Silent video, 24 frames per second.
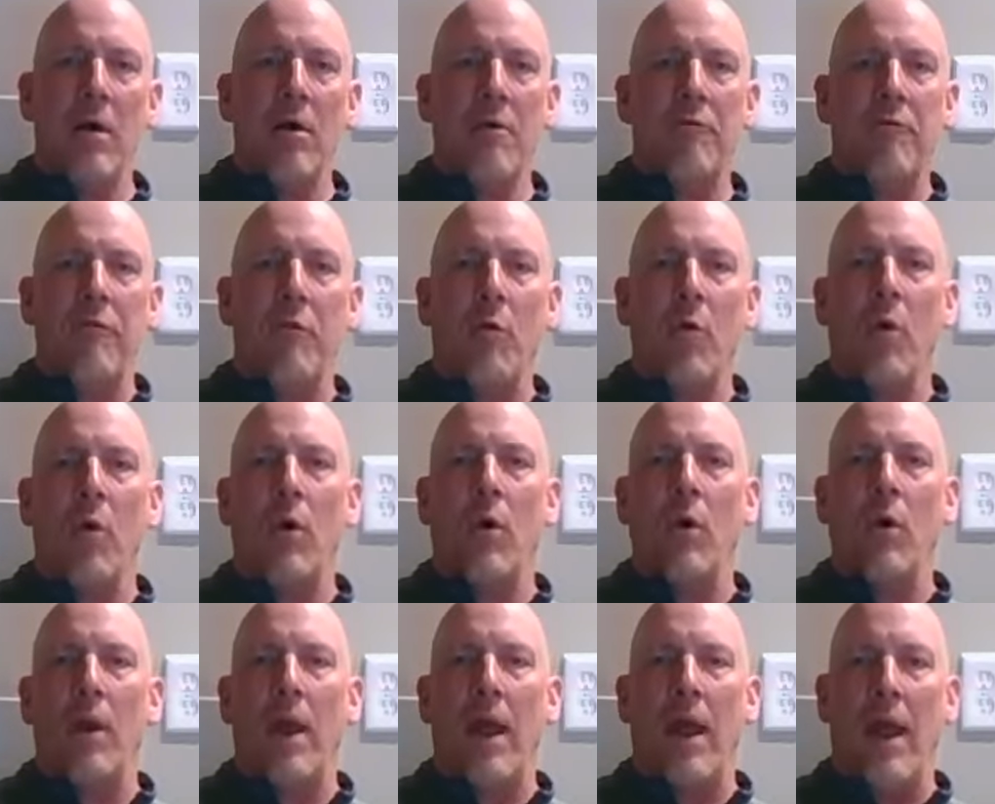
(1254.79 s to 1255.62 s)

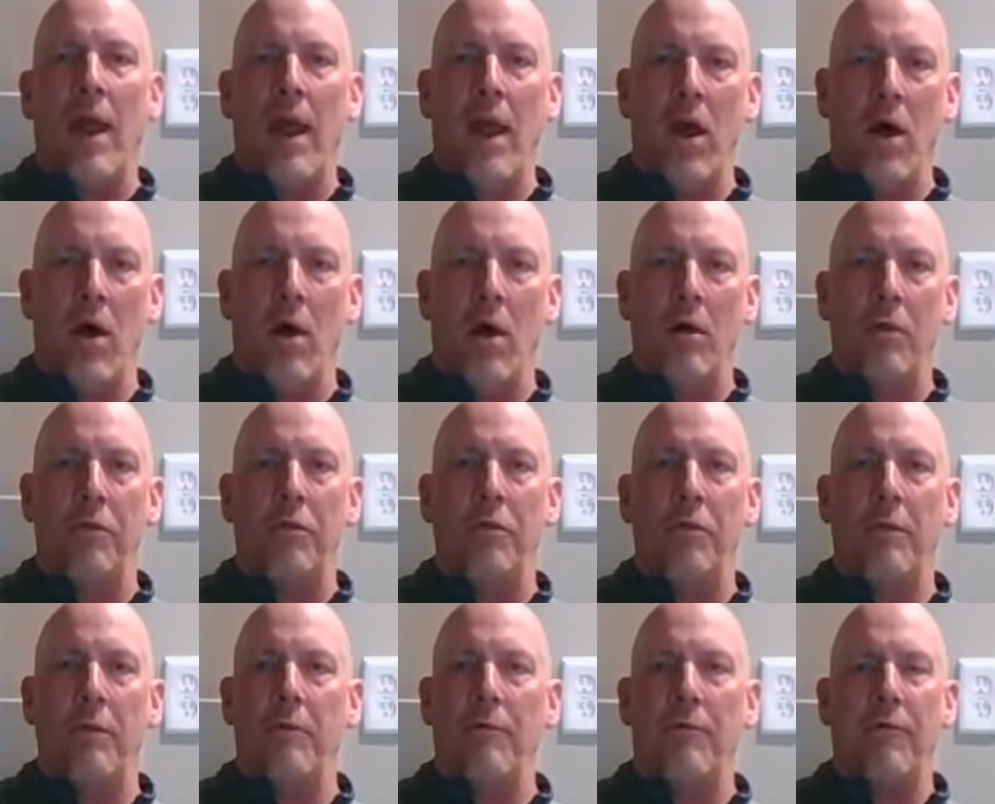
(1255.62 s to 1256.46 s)
for
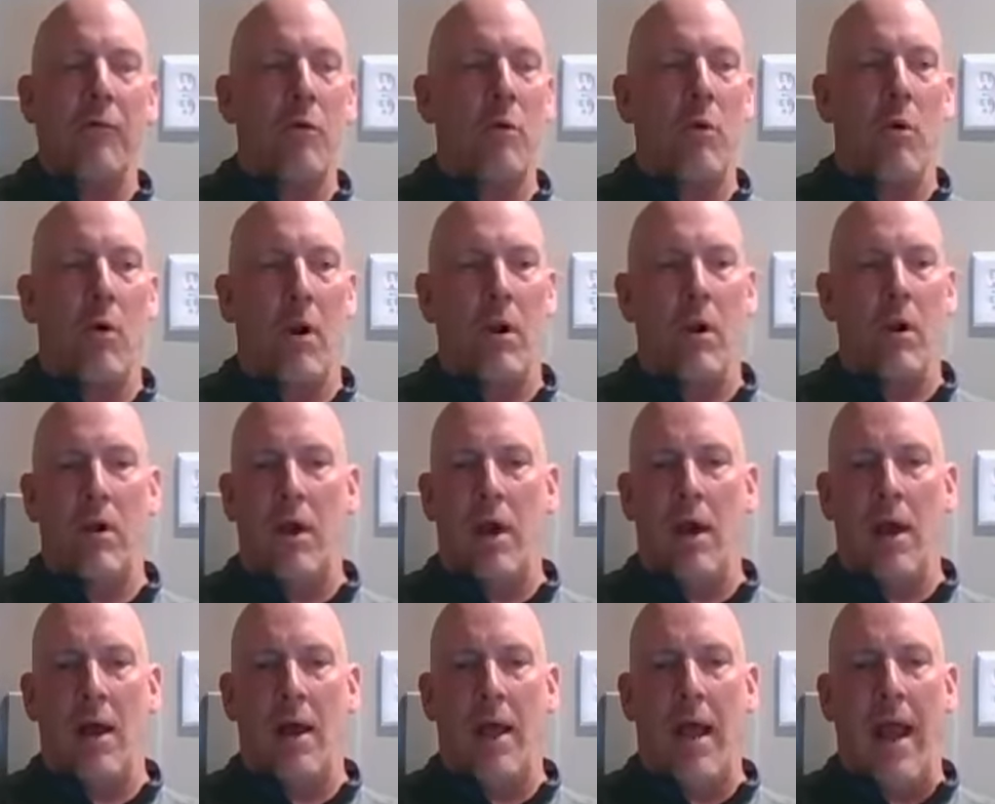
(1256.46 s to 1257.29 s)
health for
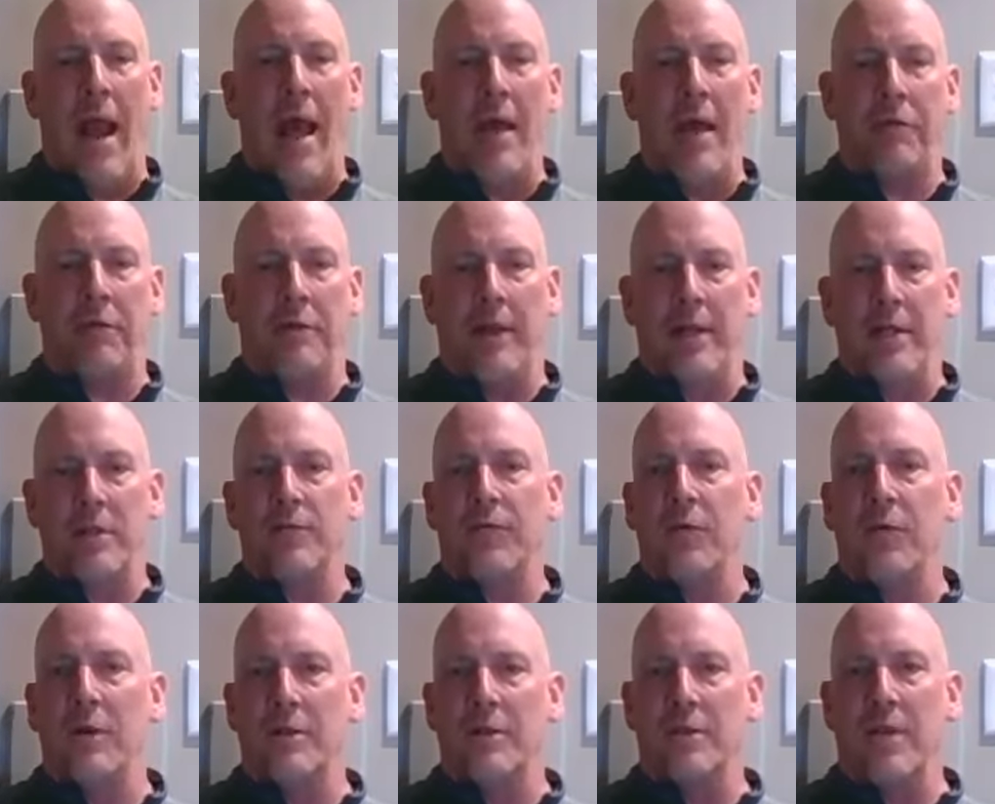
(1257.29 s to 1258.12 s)
athletes
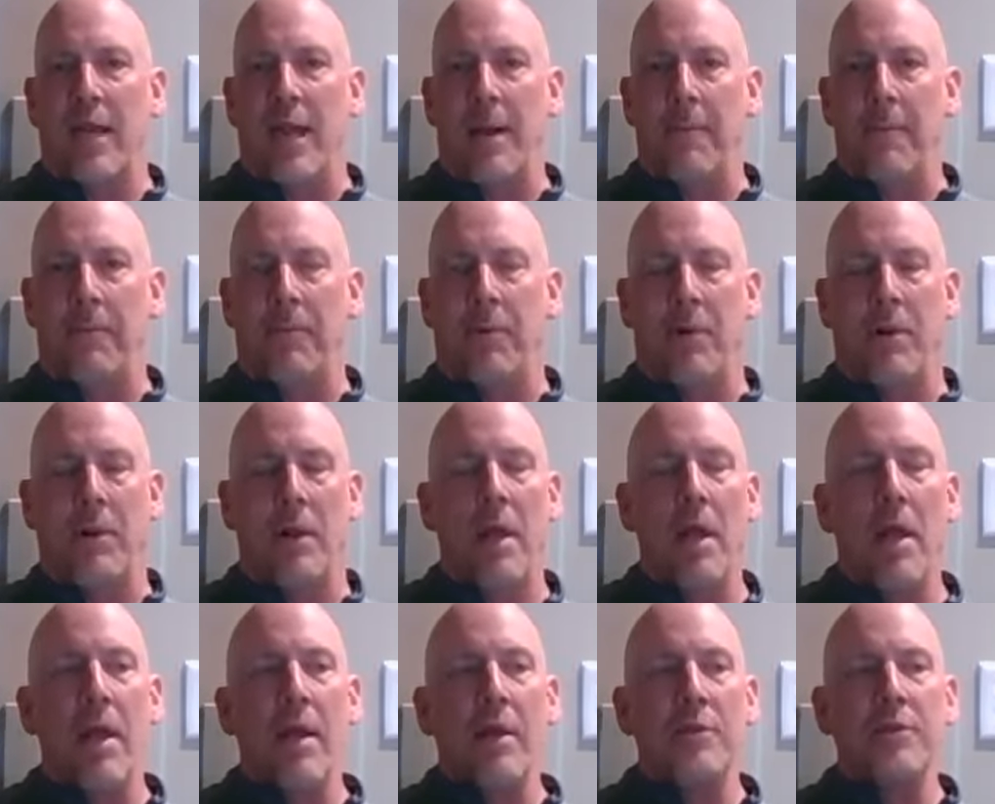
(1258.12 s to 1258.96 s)
for example
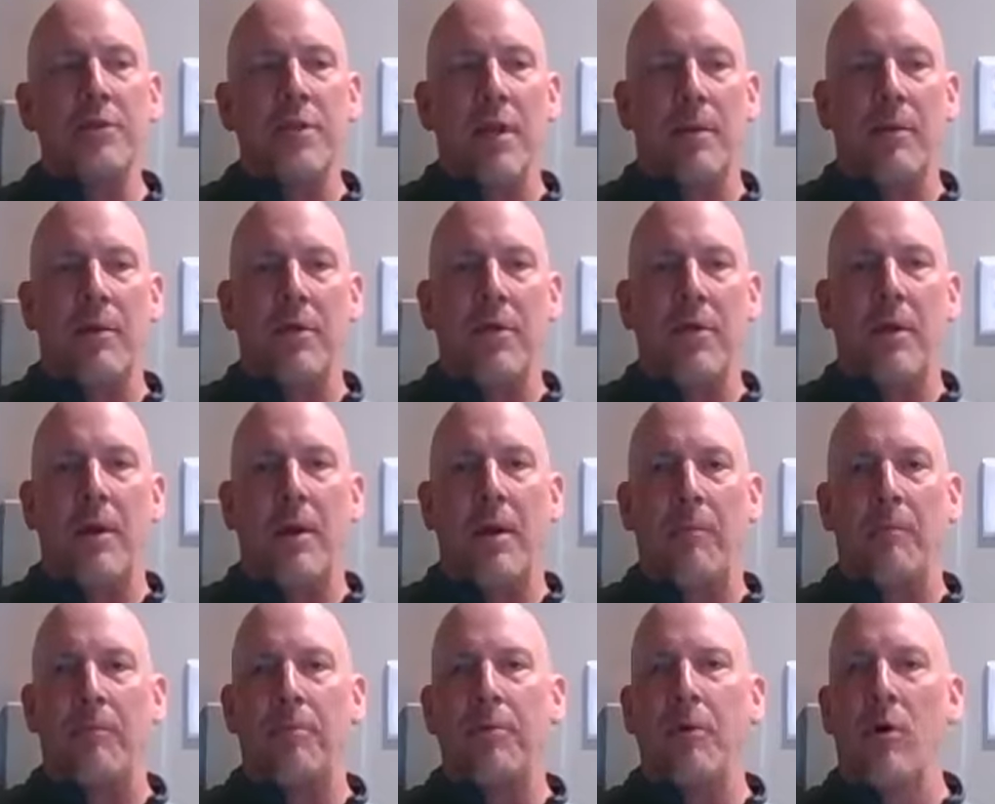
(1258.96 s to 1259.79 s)
some of
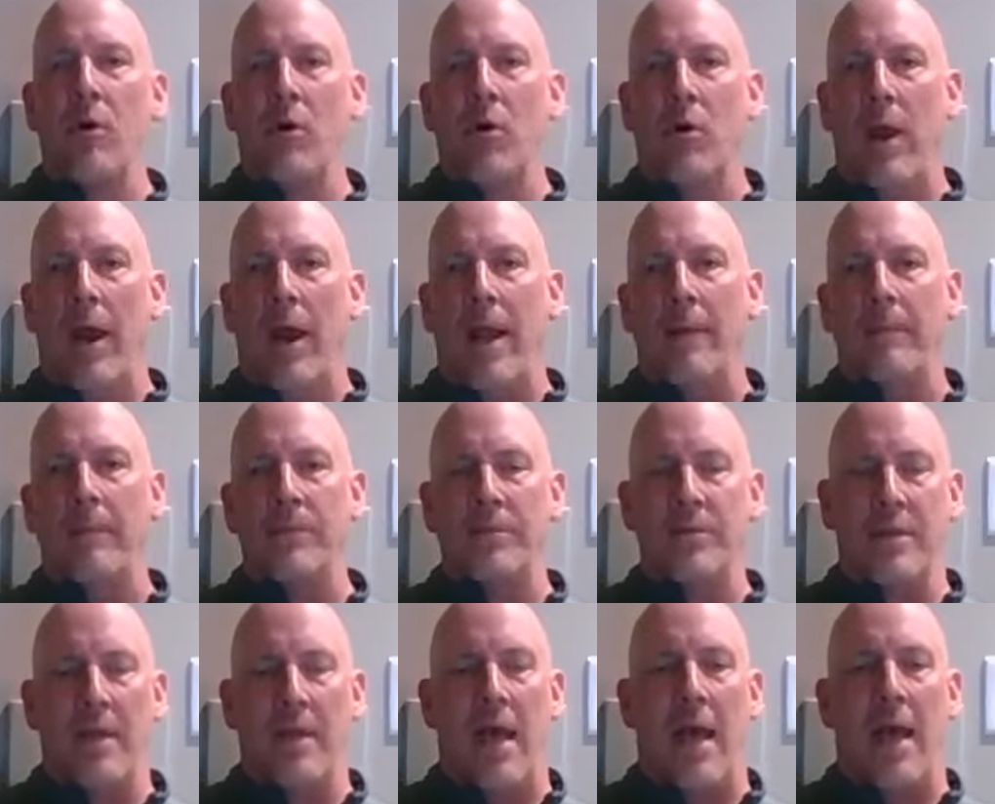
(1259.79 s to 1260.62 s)
the
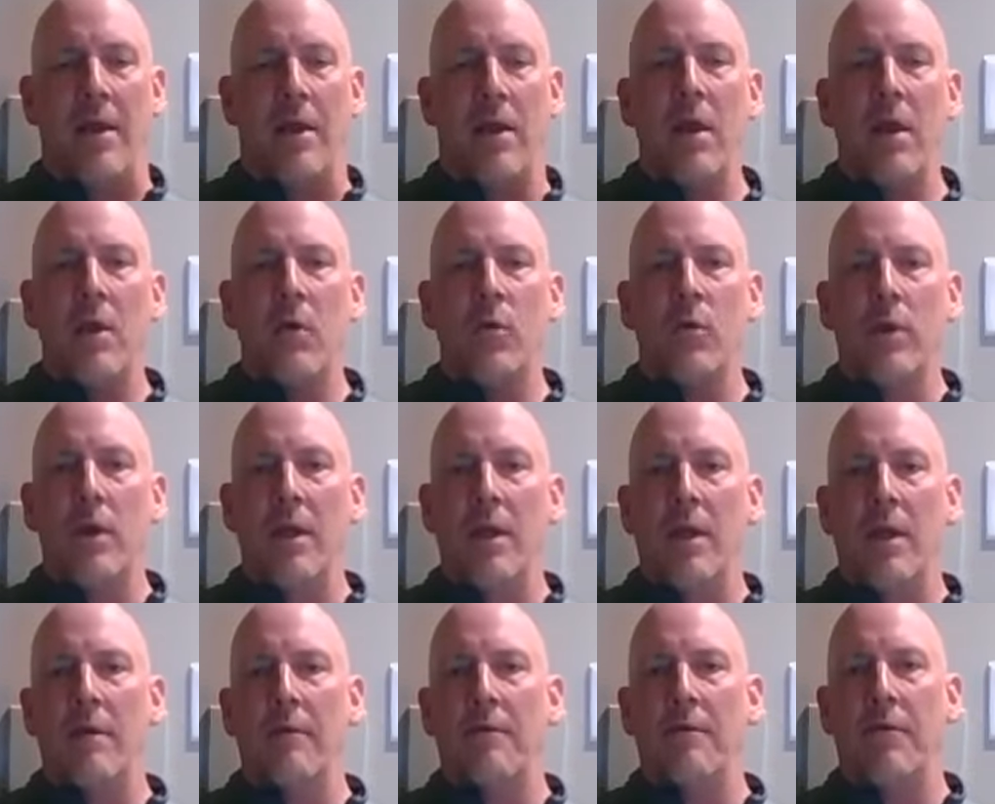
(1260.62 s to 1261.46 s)
programs that we
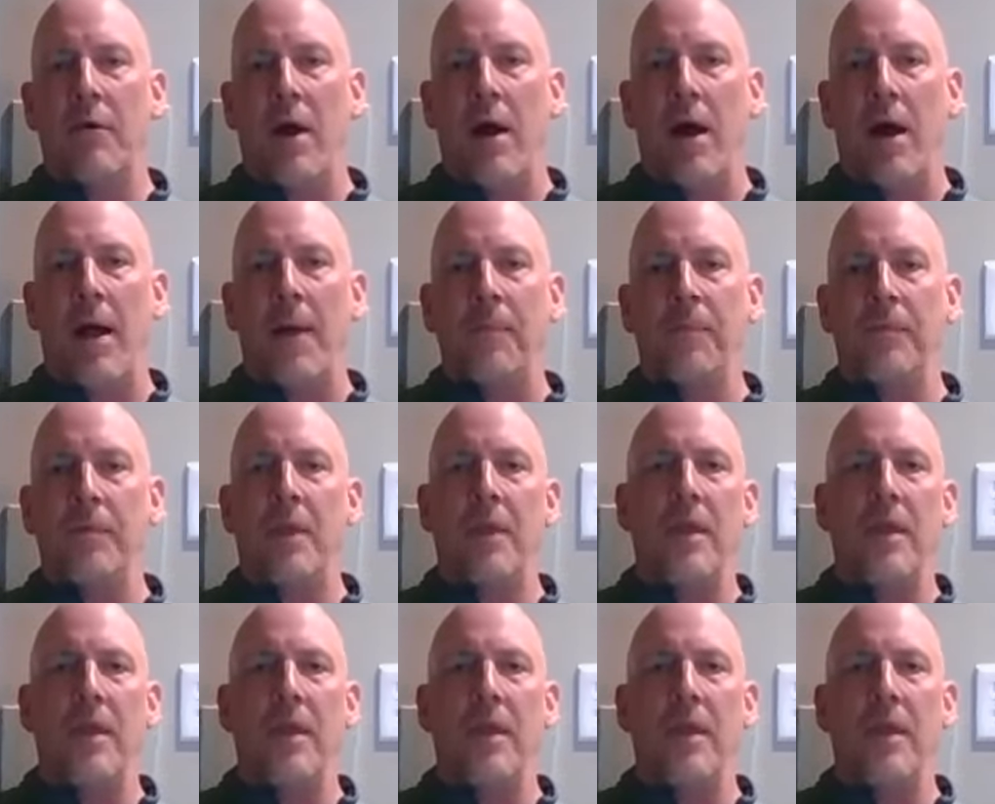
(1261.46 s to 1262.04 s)
have uh,